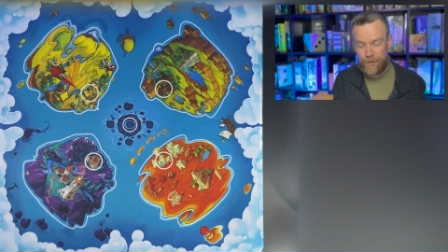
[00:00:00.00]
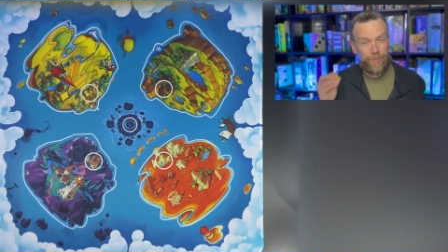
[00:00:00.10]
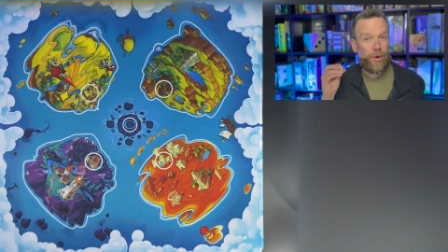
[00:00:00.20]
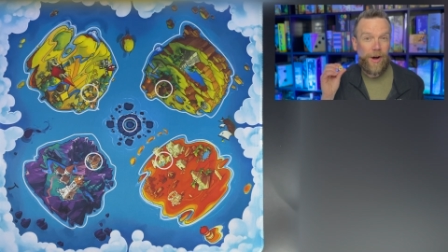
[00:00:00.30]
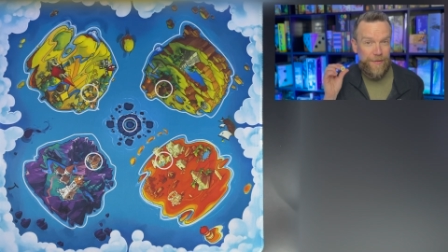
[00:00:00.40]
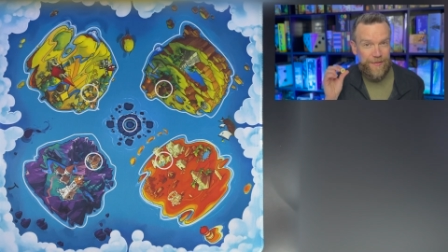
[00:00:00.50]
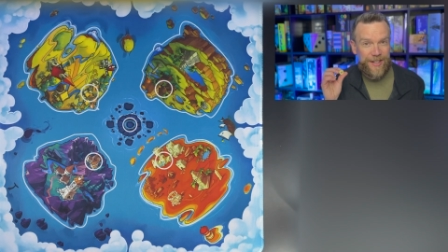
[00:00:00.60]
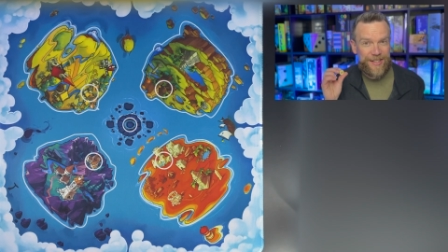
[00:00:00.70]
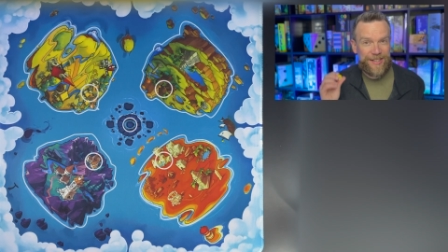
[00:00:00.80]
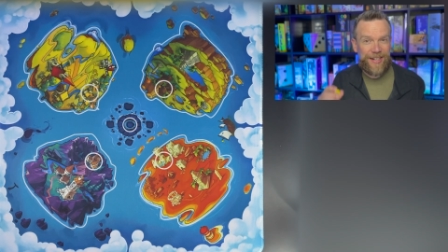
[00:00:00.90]

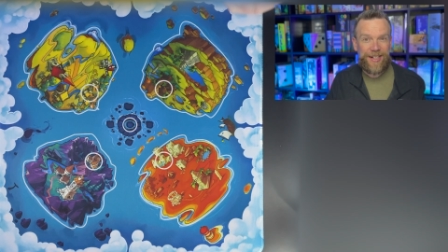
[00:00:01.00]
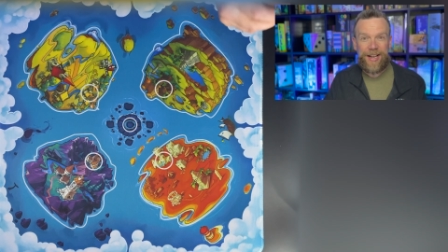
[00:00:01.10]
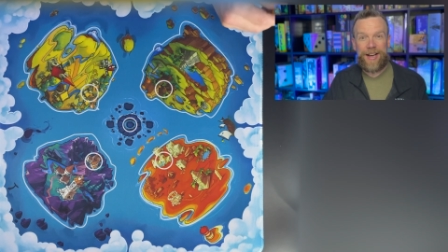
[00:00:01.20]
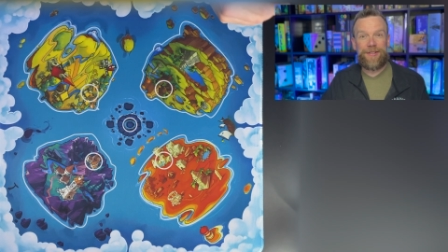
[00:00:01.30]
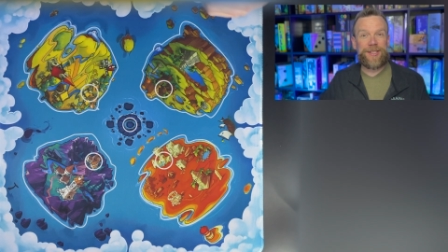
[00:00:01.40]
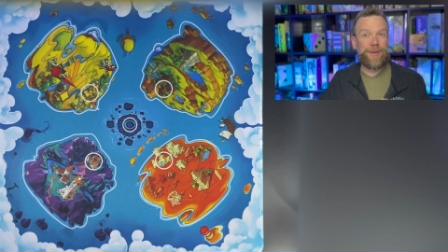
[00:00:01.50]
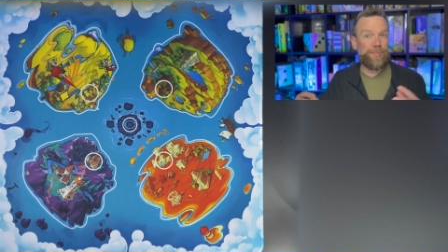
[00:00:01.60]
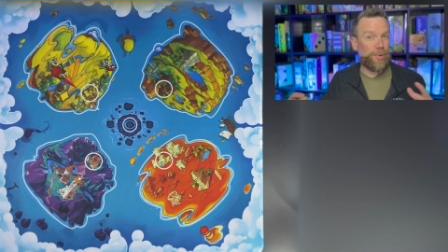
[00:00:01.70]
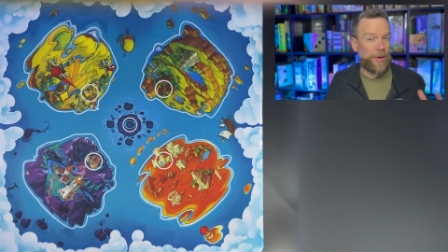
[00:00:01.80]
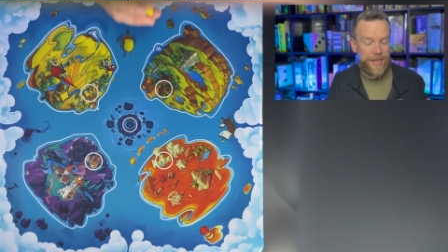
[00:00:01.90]
profits, having some
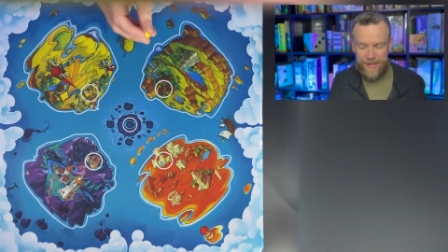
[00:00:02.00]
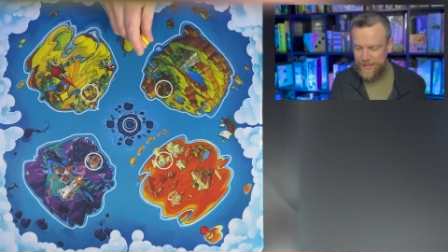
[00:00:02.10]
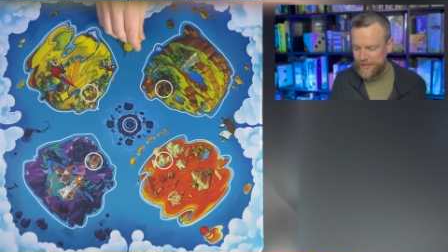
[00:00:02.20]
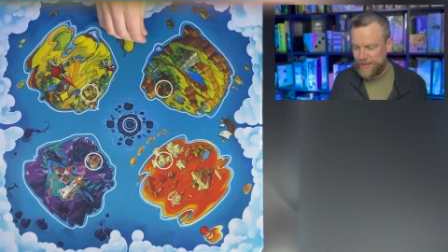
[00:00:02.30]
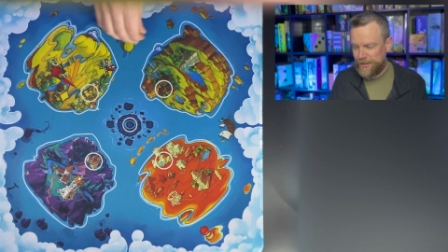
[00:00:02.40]
presence